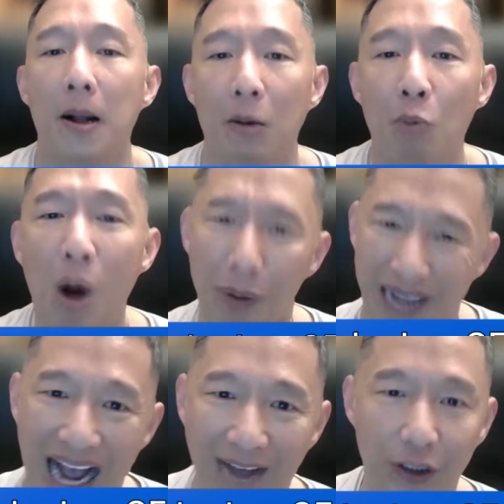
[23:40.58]
What we
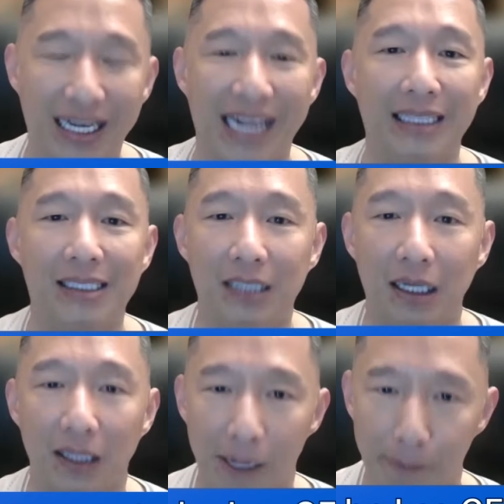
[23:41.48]
have today is
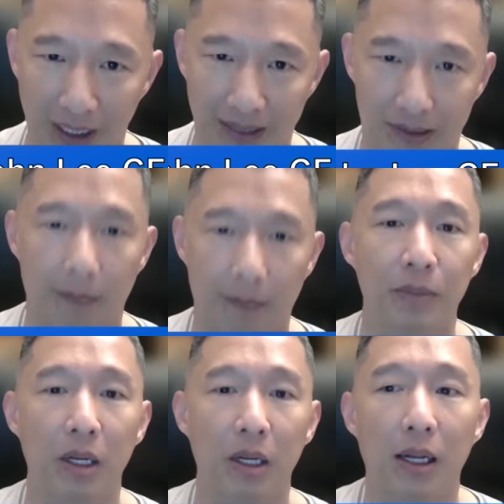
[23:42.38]
deliberate
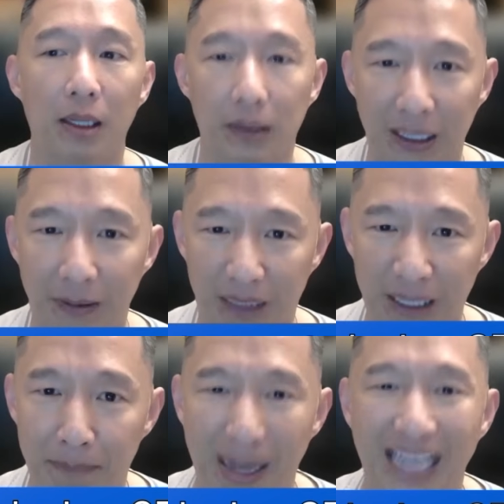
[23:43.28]

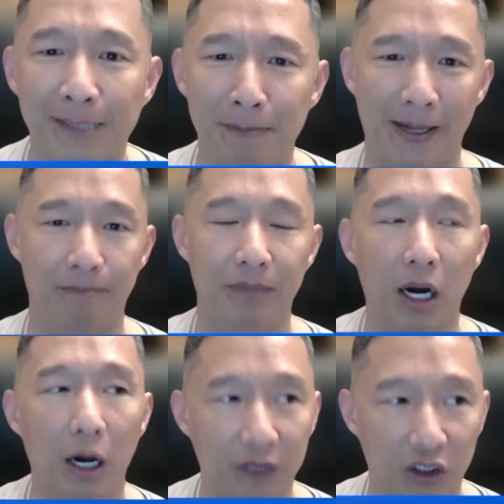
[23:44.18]
debasement
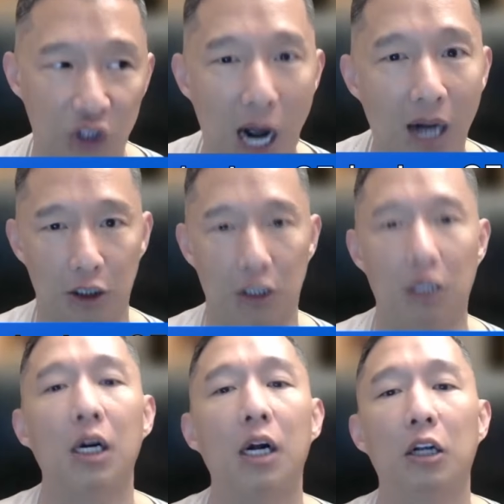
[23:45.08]
of the dollar
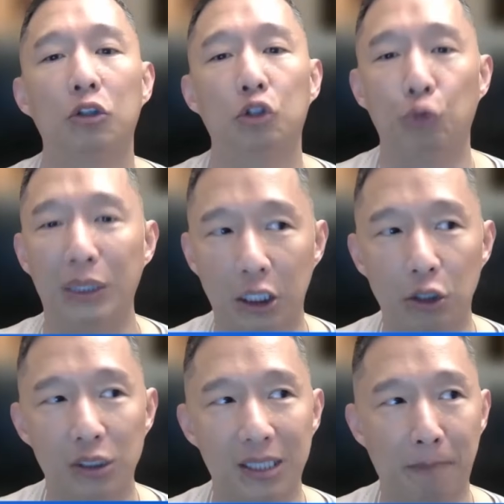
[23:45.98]
to
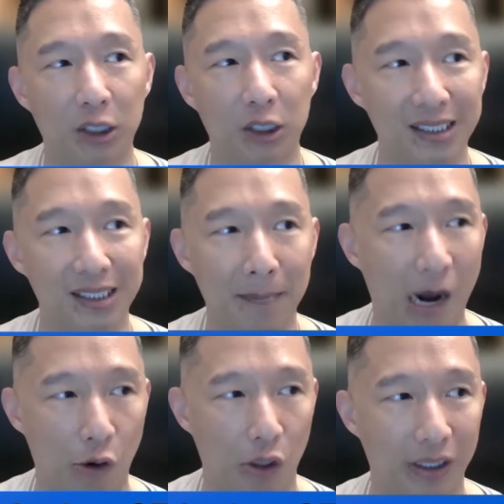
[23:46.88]
reduce the purchasing
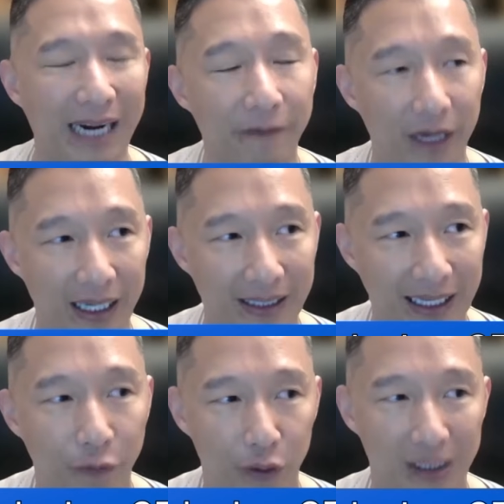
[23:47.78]
power and
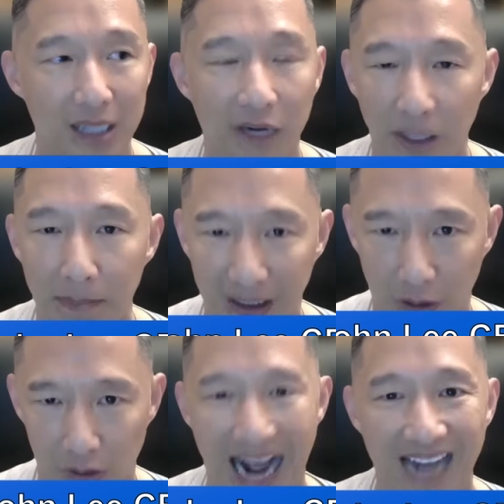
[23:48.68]
influence of the middle
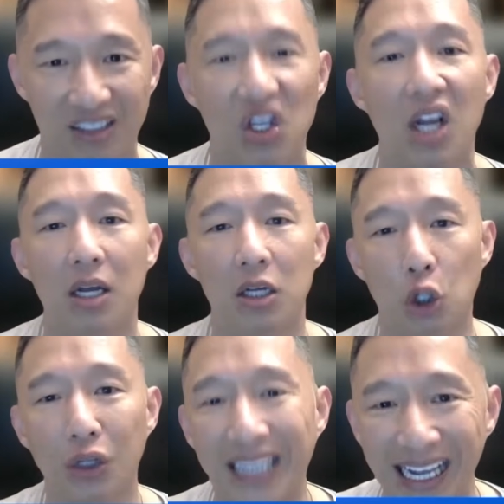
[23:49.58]
class. So
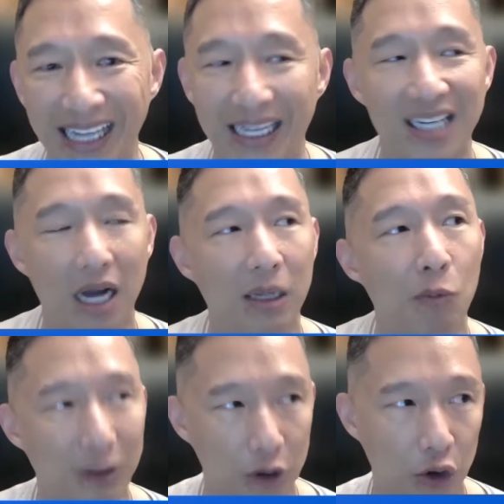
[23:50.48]
the king can tell them
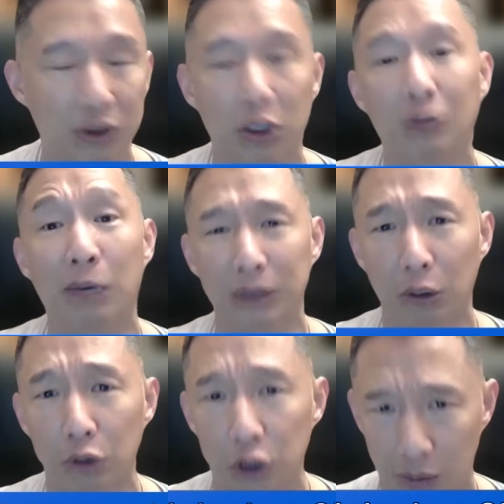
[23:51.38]
what to do so that they'll
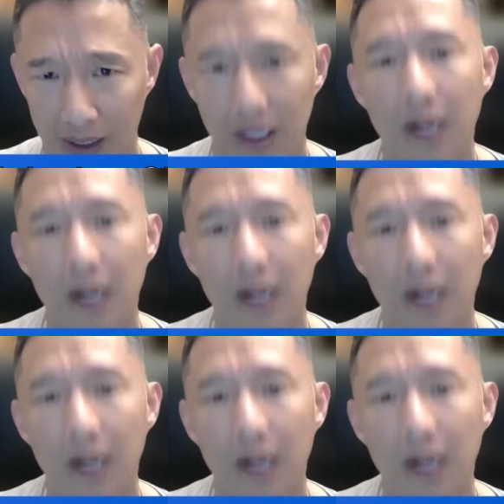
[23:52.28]
do it.